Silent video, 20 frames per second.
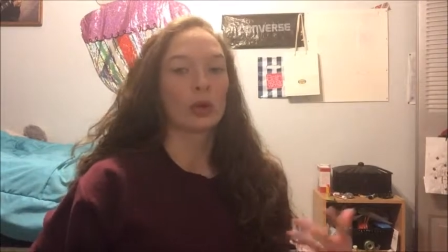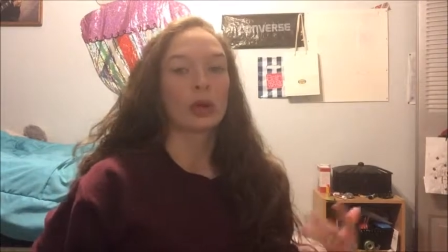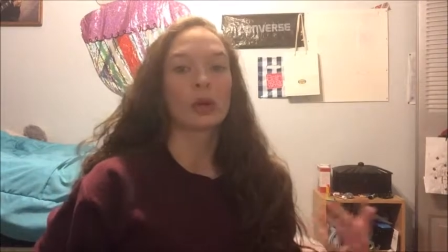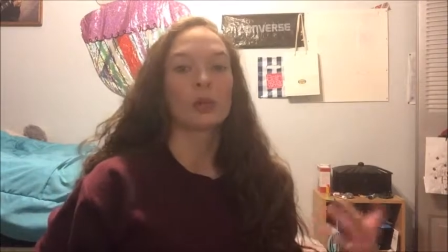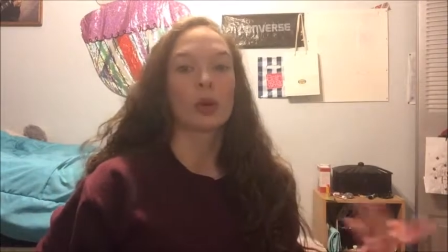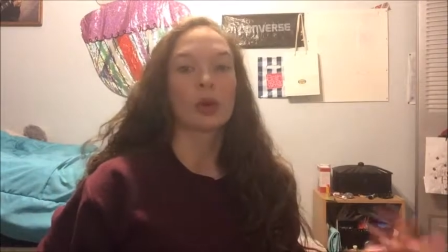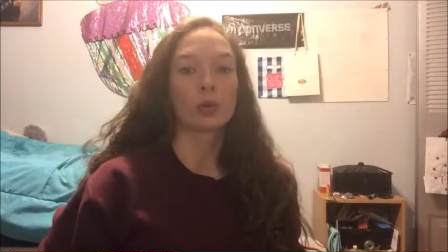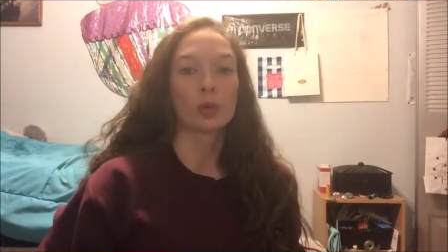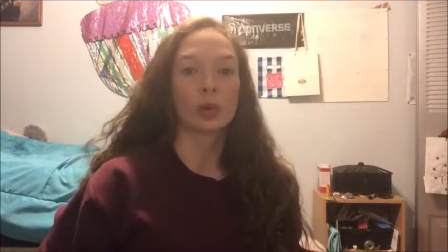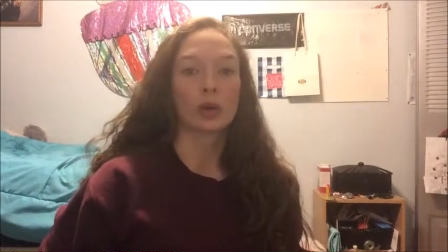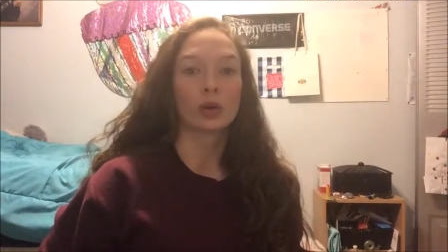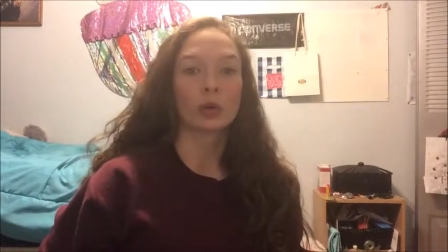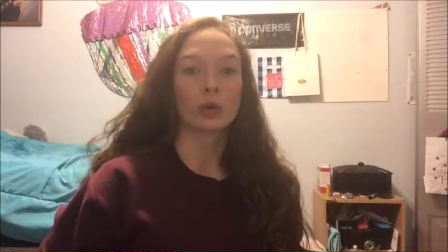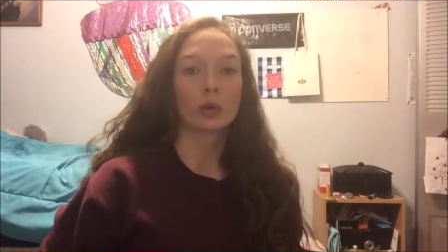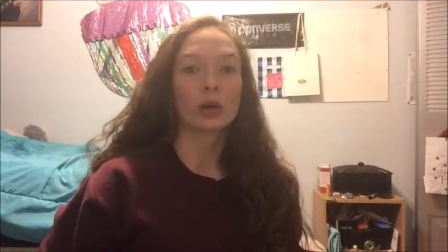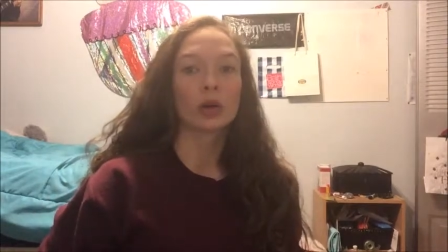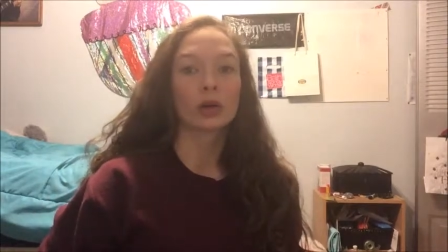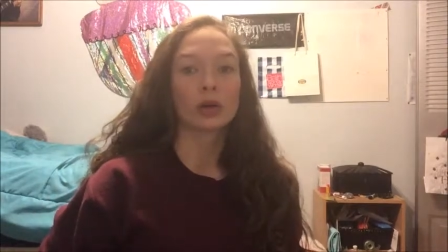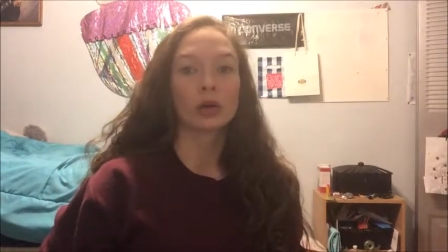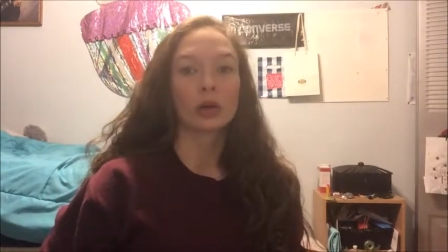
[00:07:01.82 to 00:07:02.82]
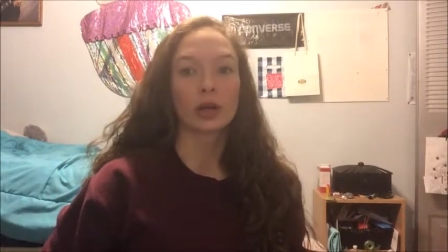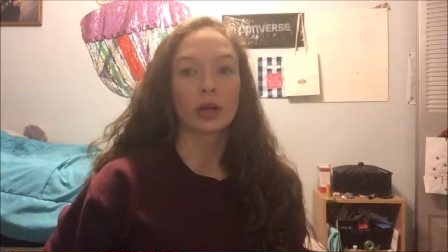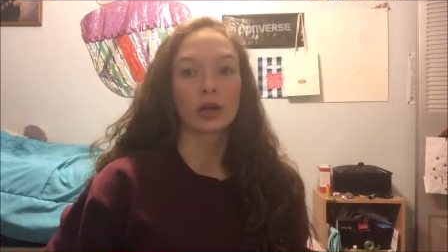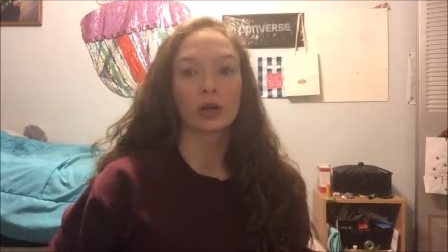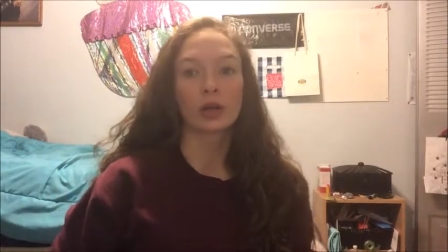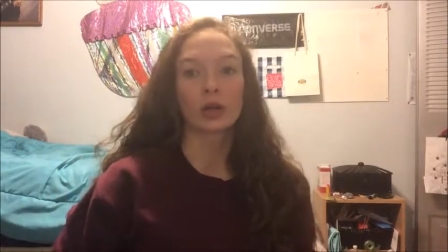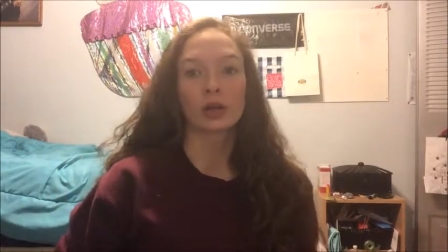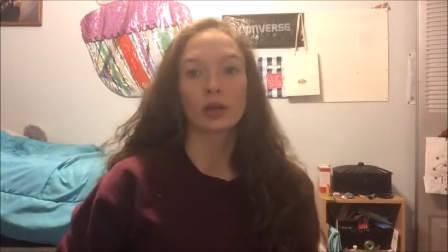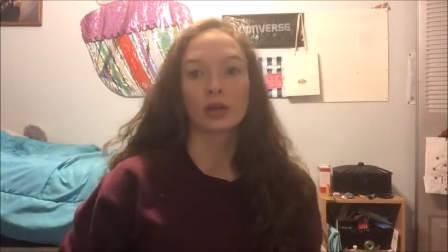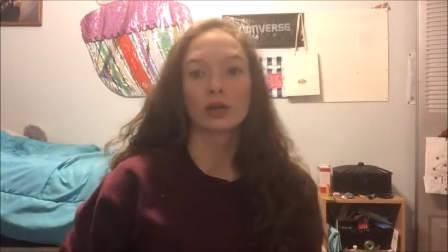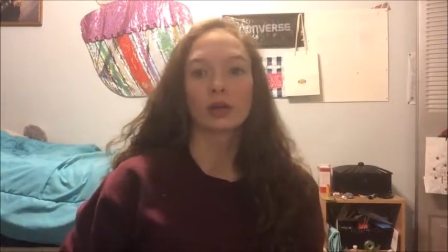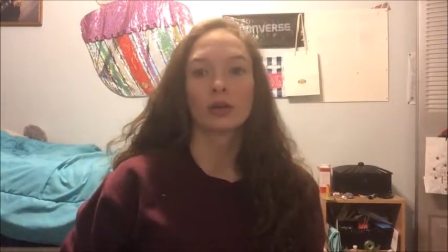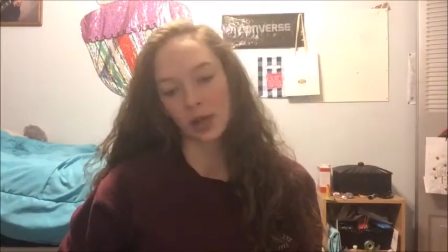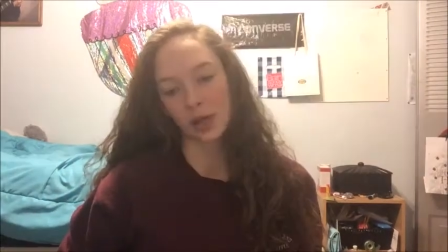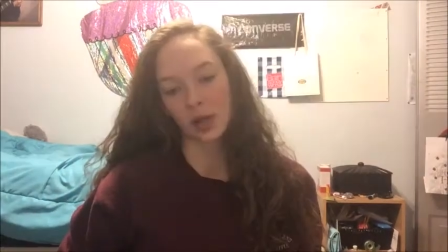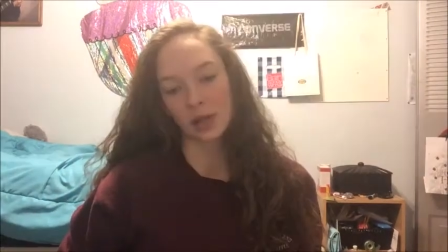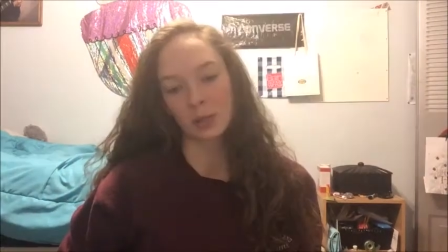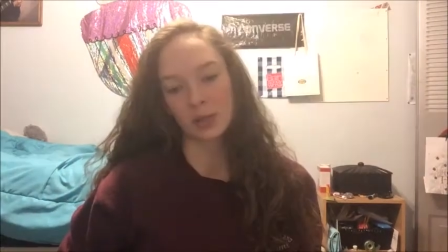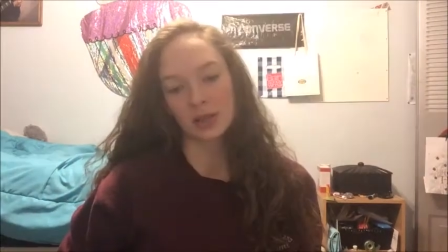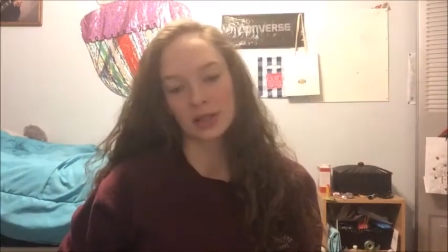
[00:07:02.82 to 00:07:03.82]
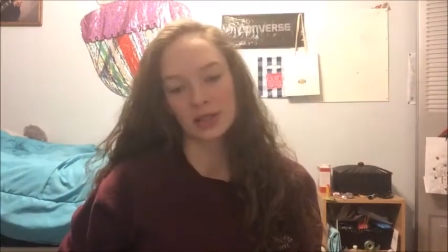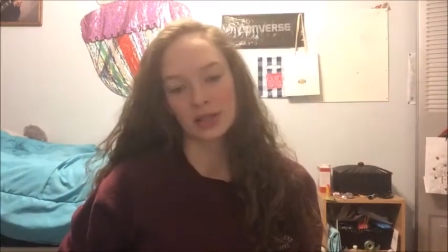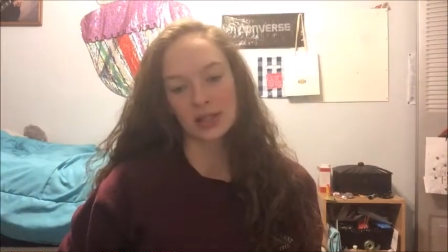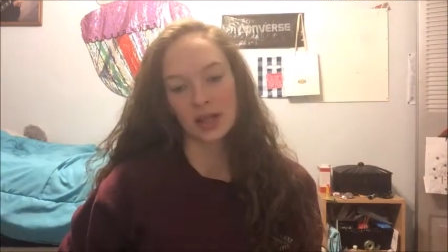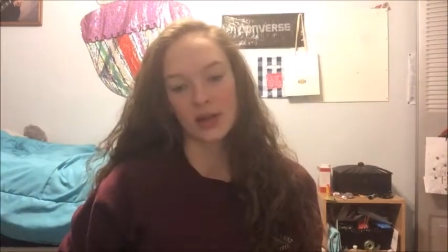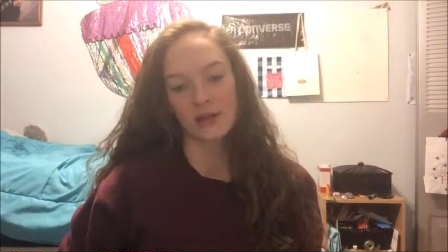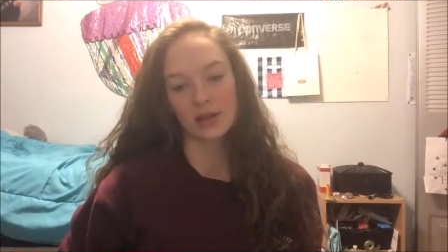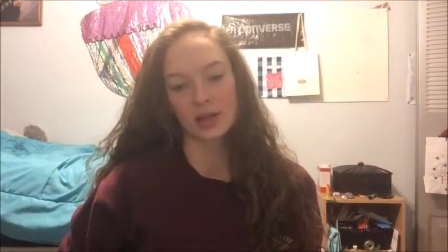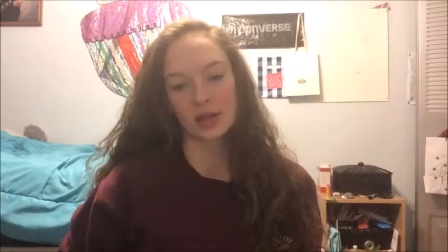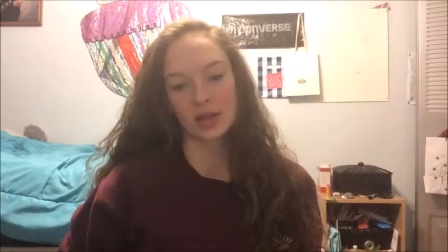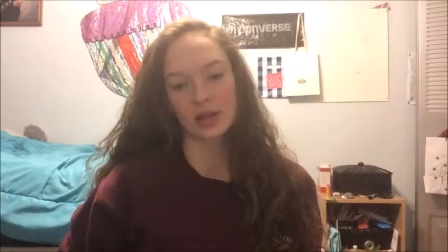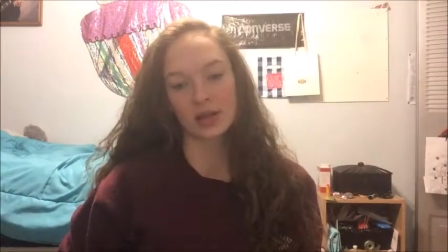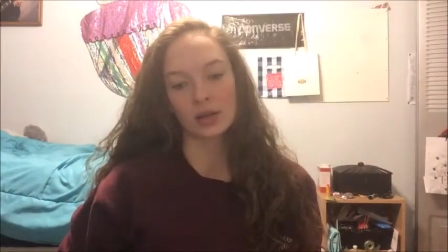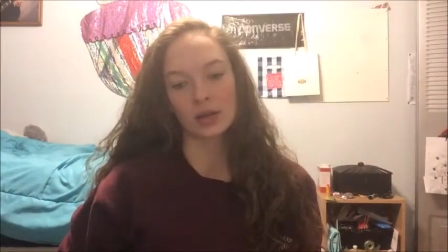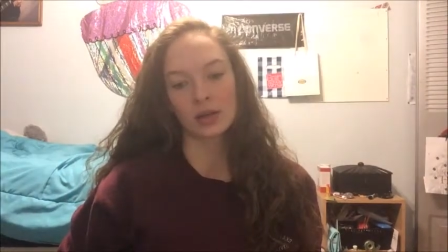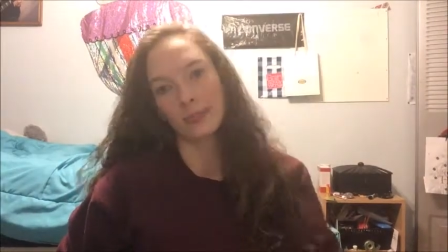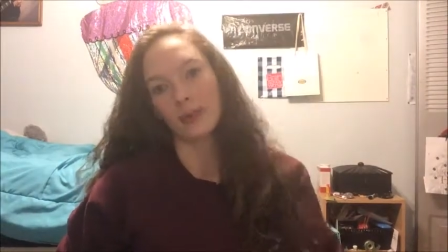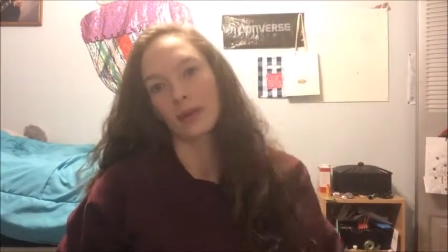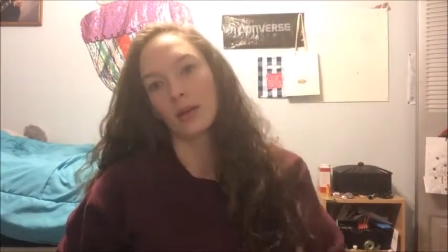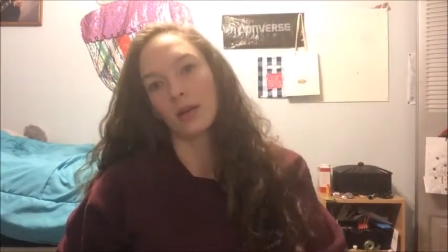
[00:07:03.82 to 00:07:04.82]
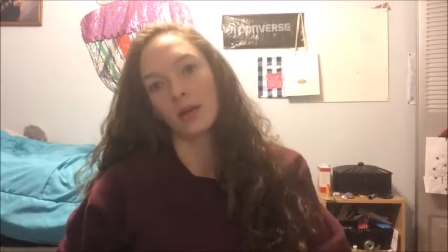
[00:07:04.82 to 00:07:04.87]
worry about going to work or anything. I got up at 7.